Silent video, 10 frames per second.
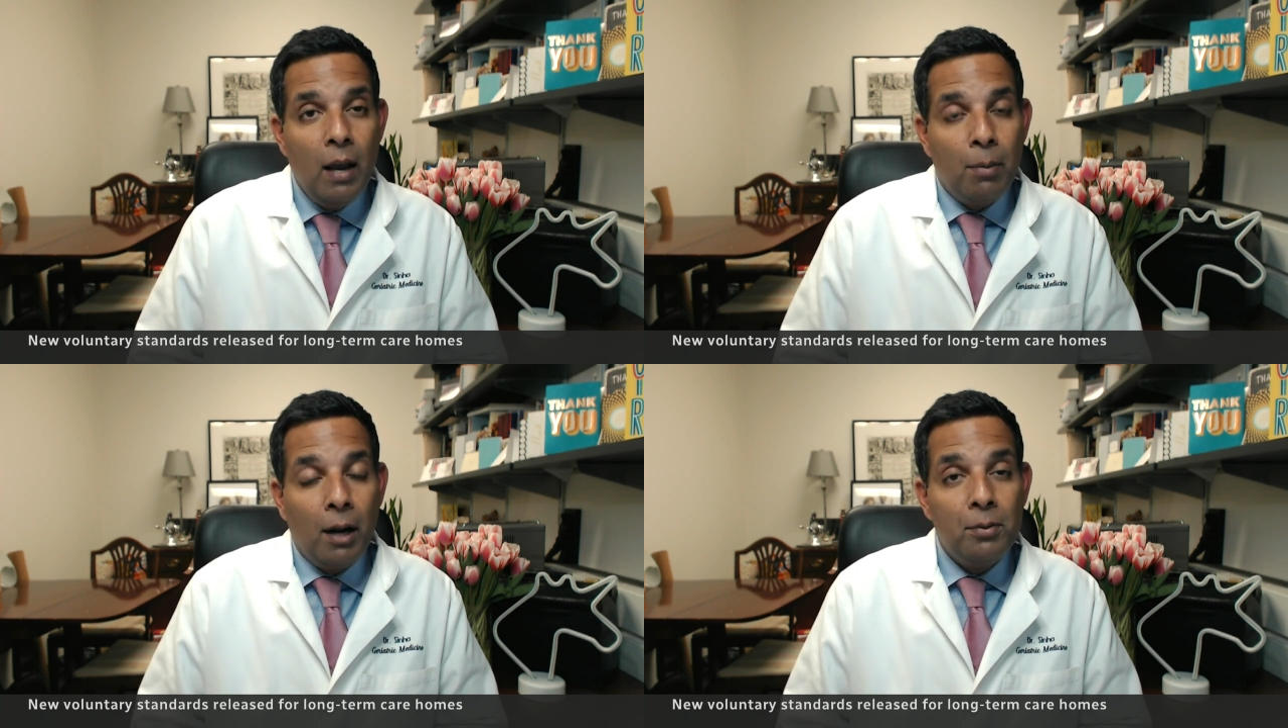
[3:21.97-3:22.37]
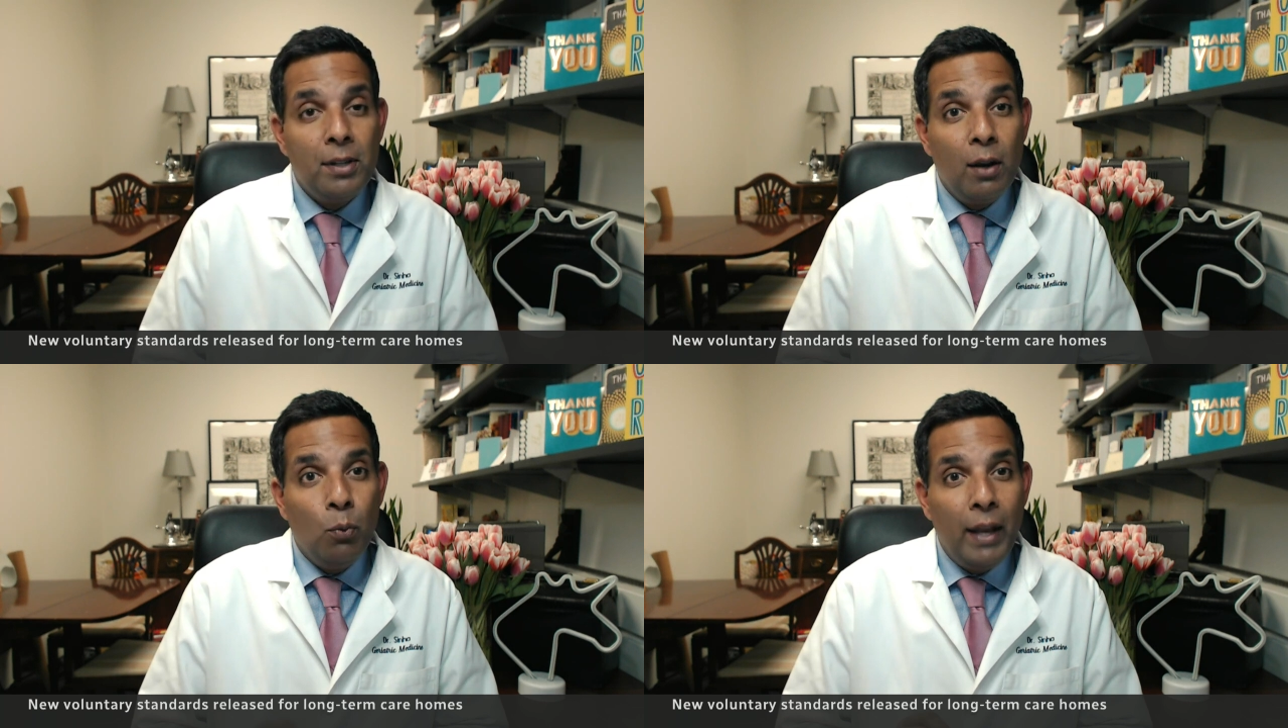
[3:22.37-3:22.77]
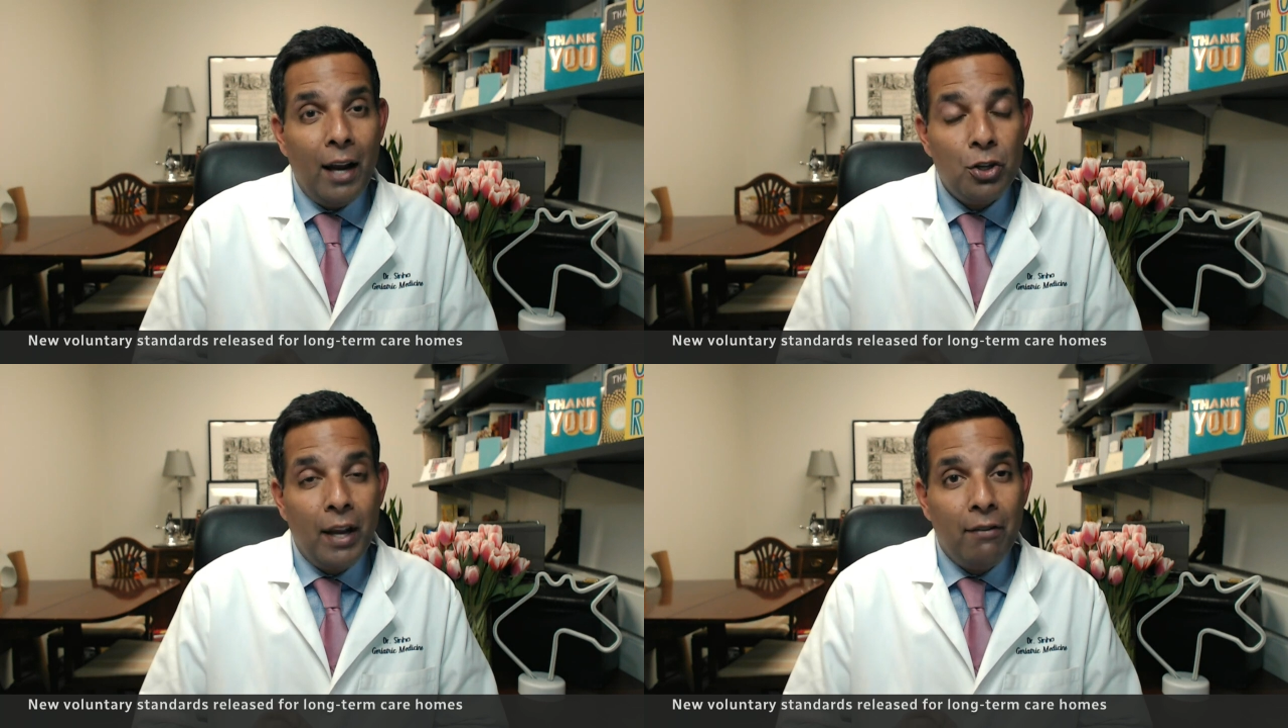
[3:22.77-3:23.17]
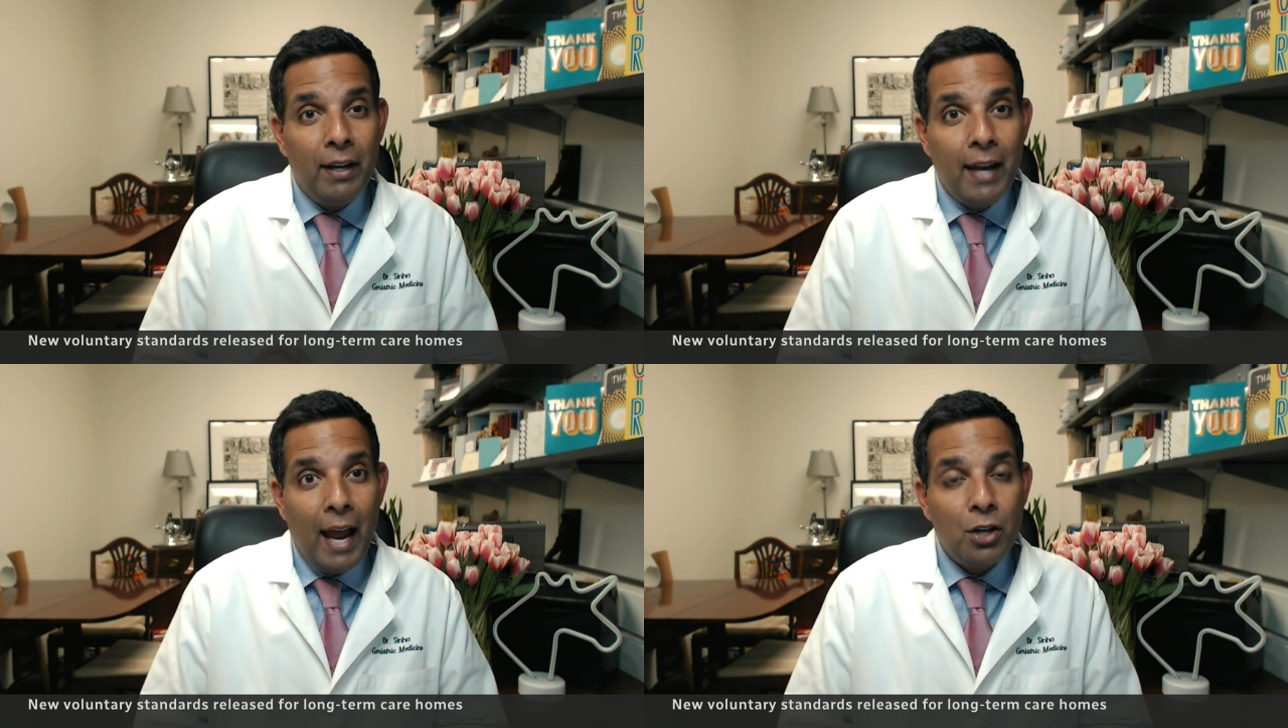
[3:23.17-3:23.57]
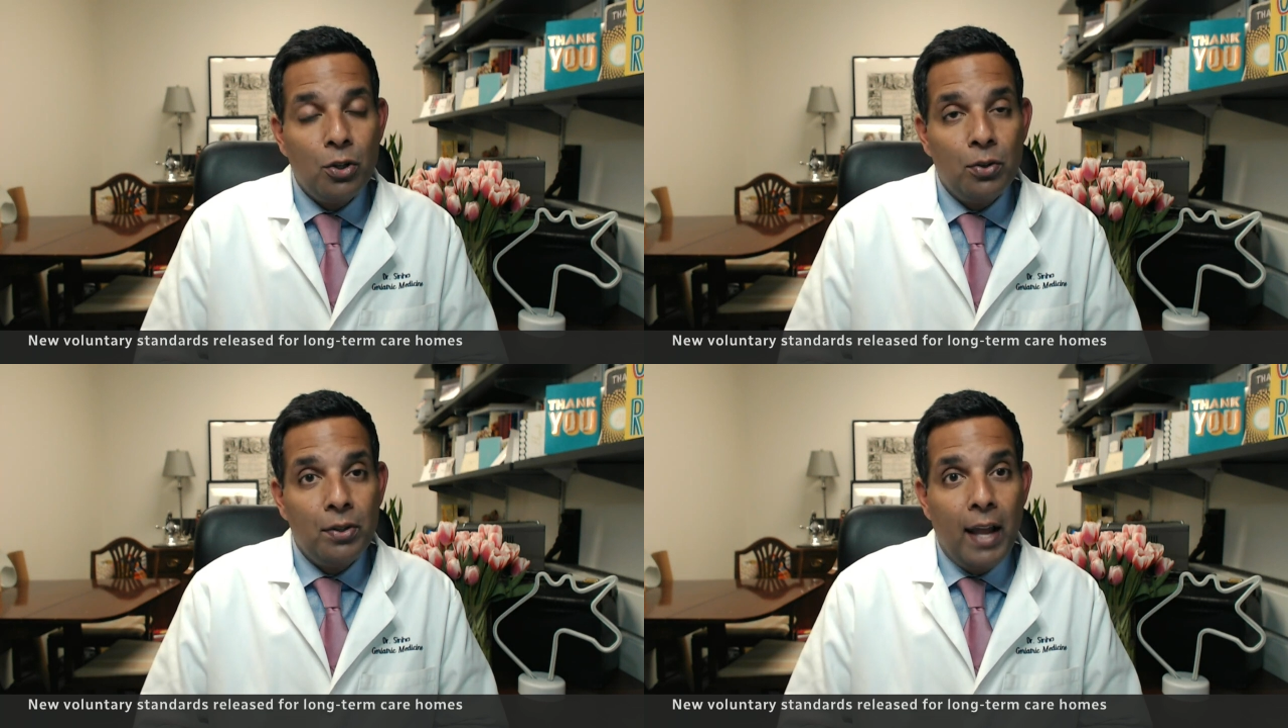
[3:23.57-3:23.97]
but I'm saying we actually have a
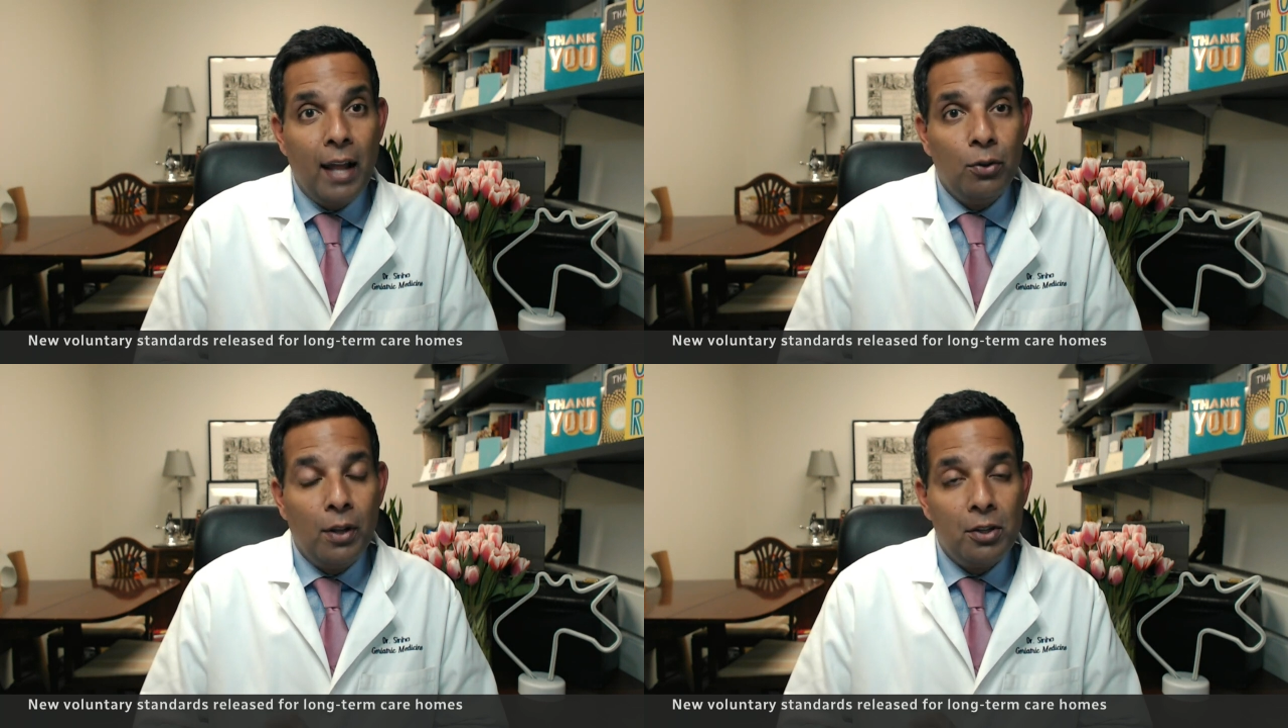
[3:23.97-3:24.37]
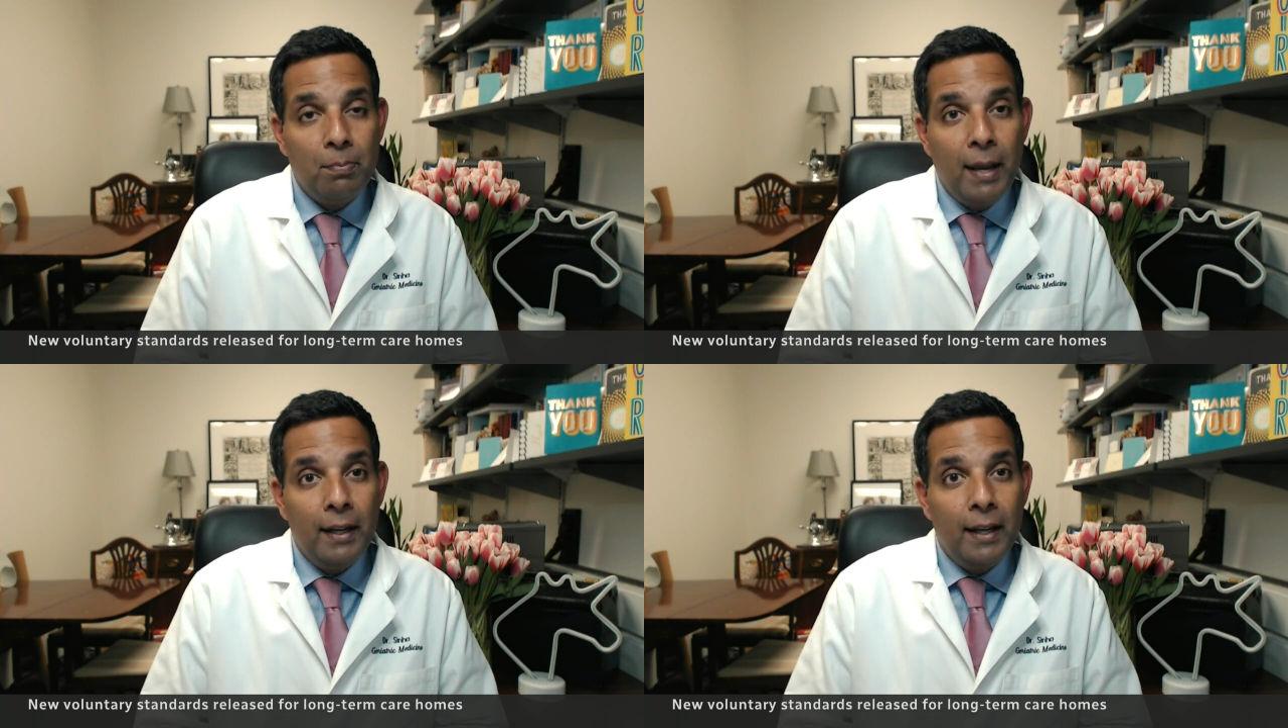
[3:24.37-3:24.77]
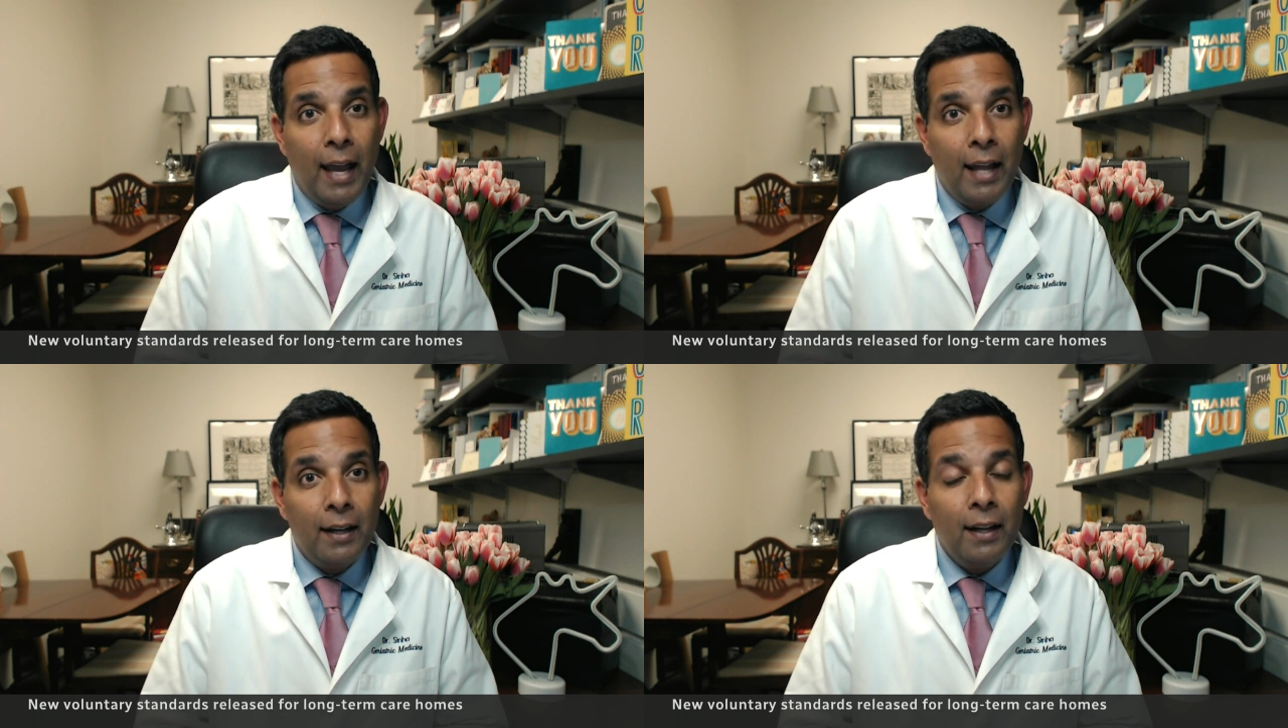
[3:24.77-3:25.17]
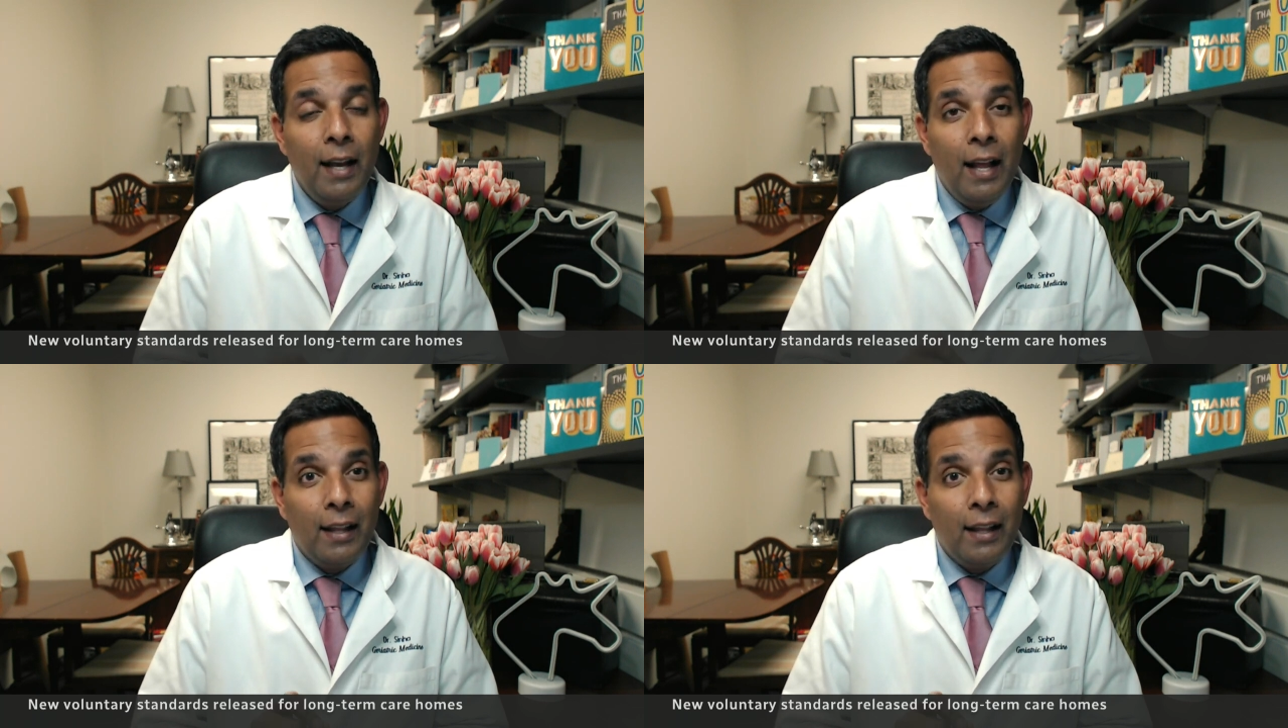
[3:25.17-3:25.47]
national standard that's made in Canada.